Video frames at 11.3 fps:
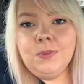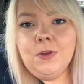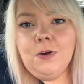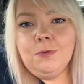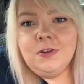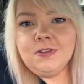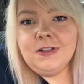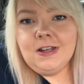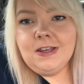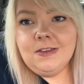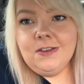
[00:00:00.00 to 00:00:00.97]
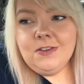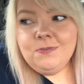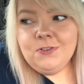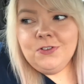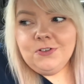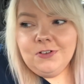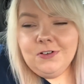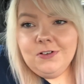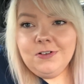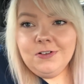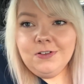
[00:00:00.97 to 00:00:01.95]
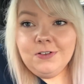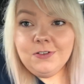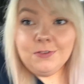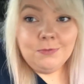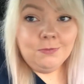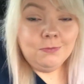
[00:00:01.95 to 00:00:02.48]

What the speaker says: Not what's in here, that's for sure, because